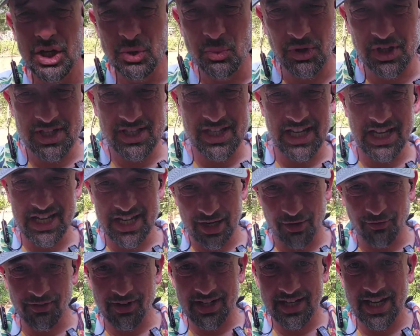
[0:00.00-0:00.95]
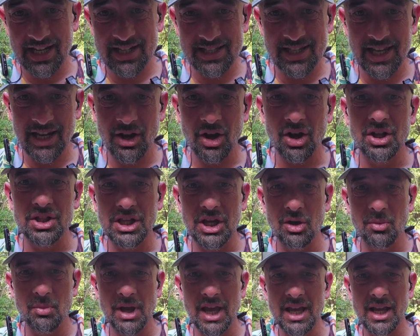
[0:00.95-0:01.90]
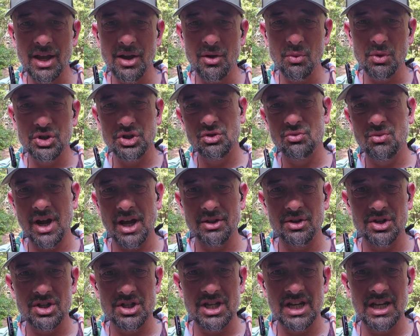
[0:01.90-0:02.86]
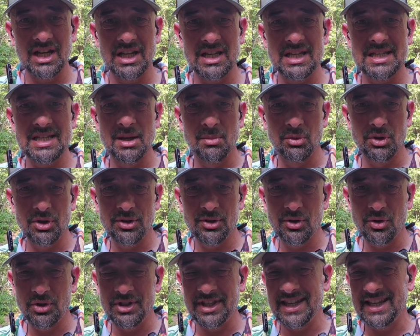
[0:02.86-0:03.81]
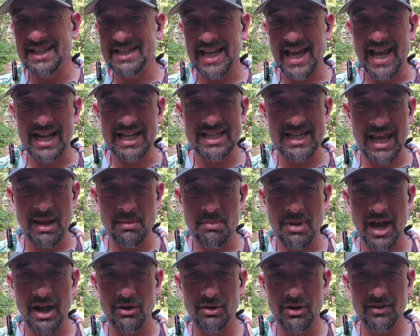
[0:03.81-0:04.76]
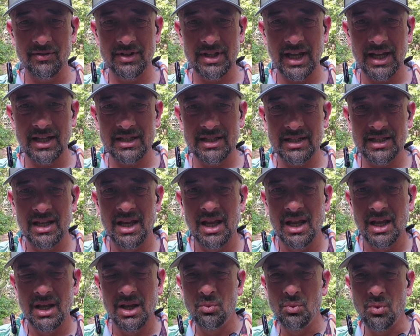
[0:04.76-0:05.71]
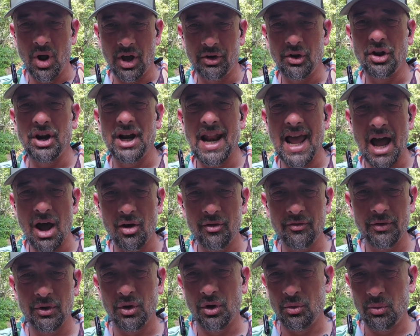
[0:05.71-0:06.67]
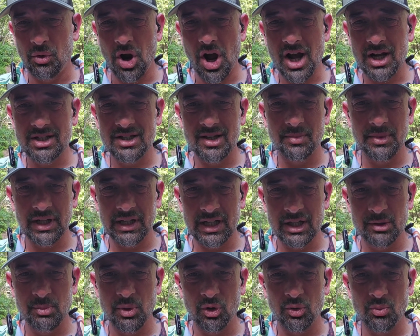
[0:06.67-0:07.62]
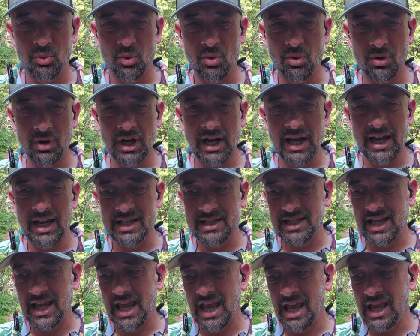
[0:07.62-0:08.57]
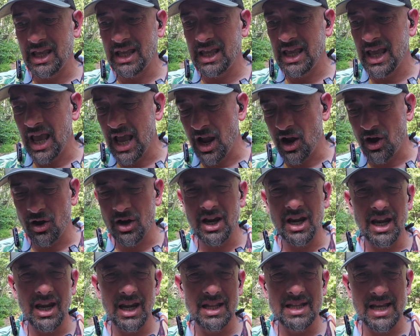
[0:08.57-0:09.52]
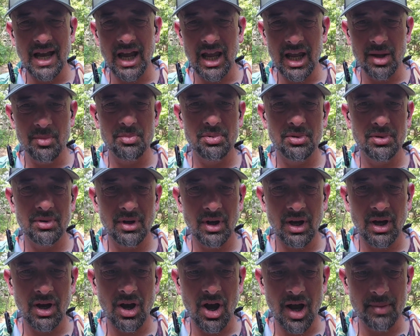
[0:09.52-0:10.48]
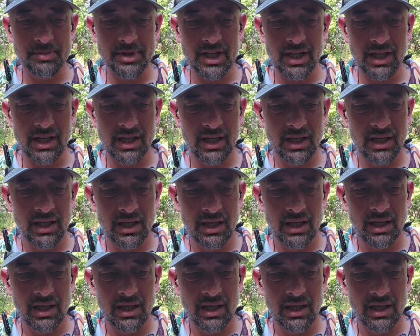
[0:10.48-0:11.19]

You want to see different testing on the Omega? Would you rather see similar or the exact same battery of tests run on an Alpha or Rock, something that's billed more as a carry type optic?